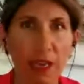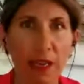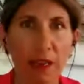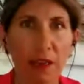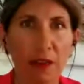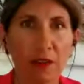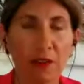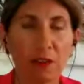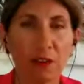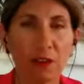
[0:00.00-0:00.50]

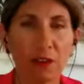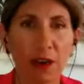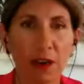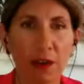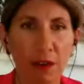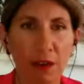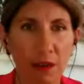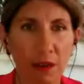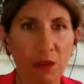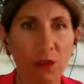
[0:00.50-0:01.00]
and
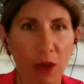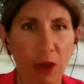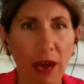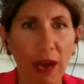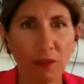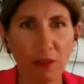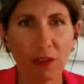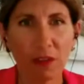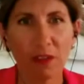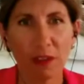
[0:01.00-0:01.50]
you
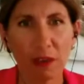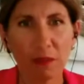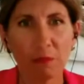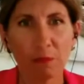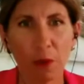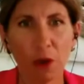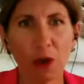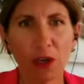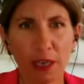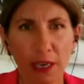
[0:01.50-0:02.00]
have to think
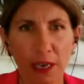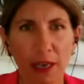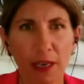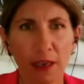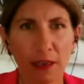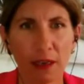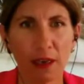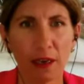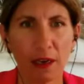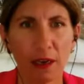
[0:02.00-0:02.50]
marketing.